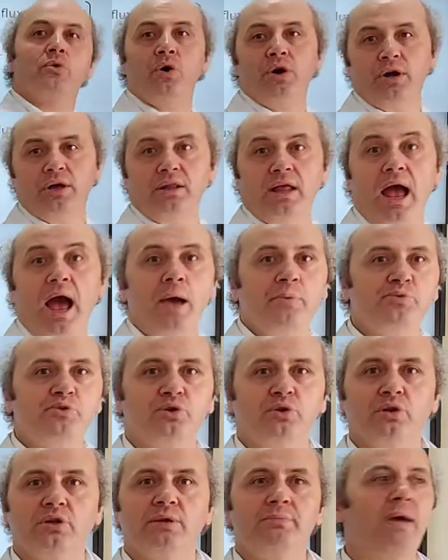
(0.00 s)
a coil,
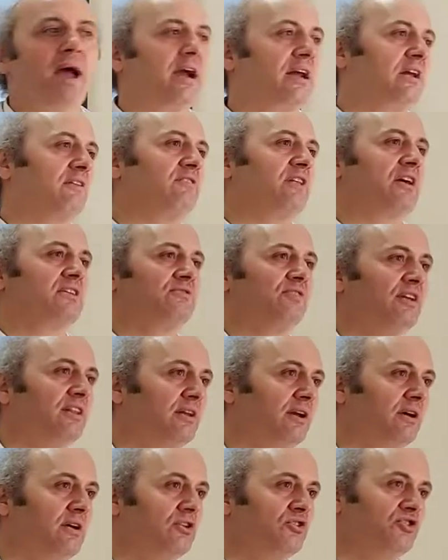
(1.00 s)
absolutely magnetic flux
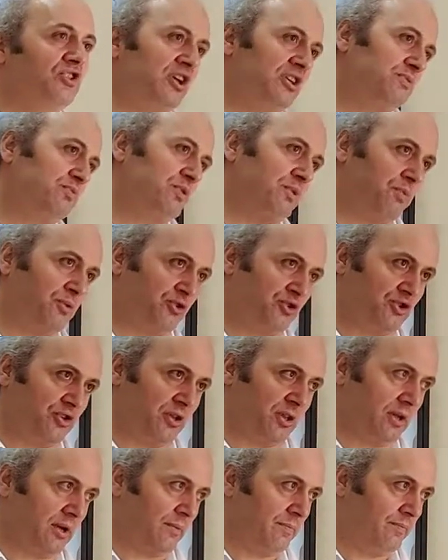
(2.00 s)
will change
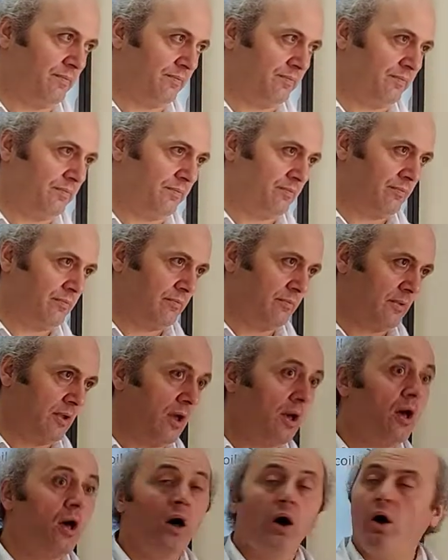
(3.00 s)
proportionally.
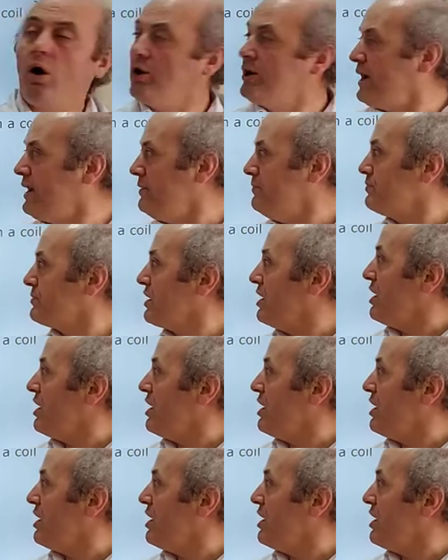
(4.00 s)
Okay?